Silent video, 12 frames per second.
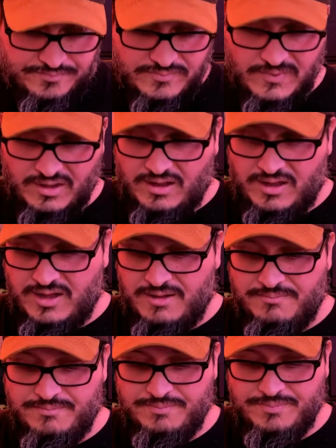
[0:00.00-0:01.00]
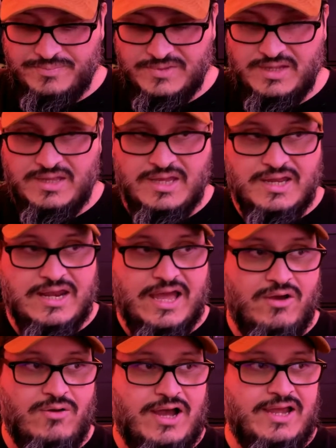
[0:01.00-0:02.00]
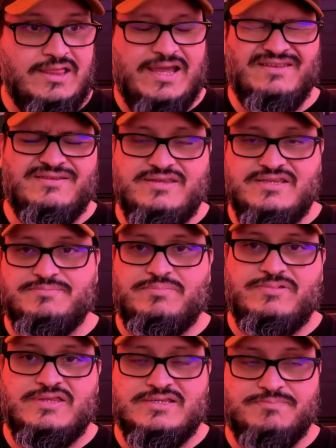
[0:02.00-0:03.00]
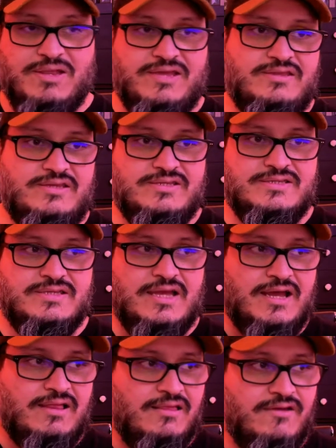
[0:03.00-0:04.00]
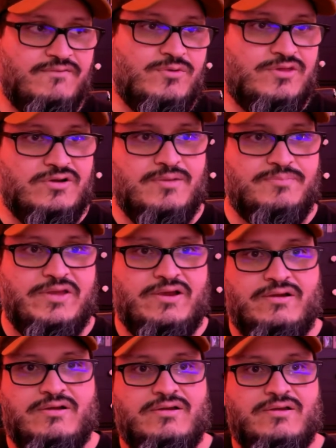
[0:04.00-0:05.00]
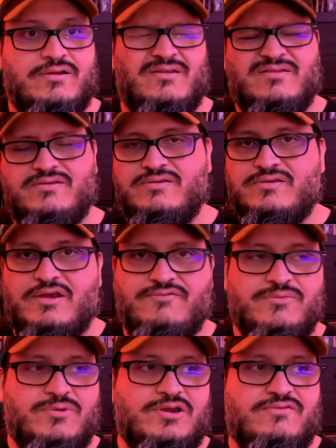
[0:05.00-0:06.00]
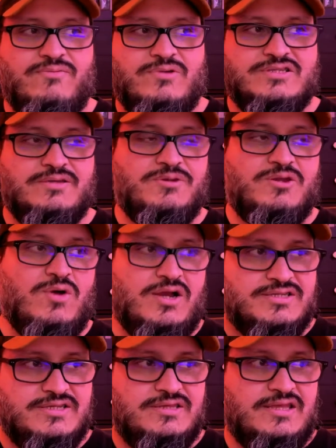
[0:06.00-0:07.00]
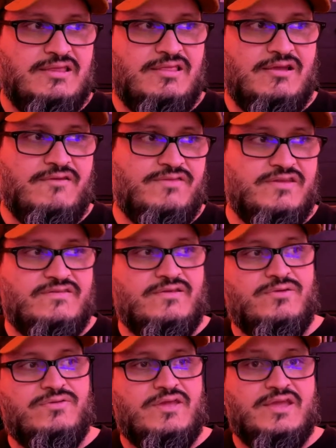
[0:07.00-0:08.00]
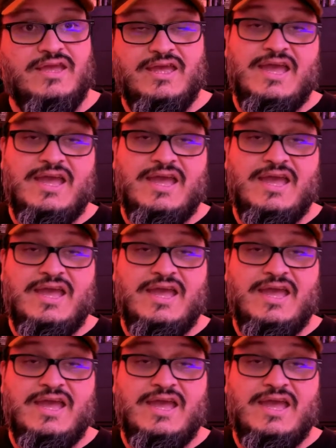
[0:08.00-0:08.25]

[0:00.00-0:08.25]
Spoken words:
Now I like to display these. I love when they're up there. When somebody walks in, they love this little thing.